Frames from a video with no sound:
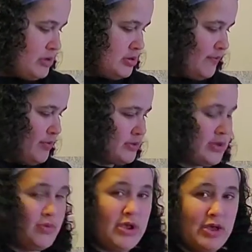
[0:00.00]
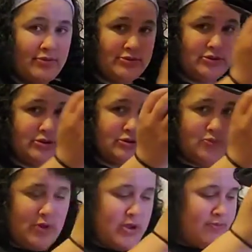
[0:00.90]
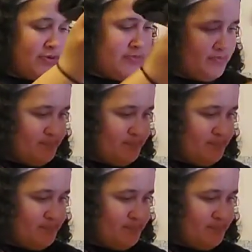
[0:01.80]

So the first thing we have is tissue paper.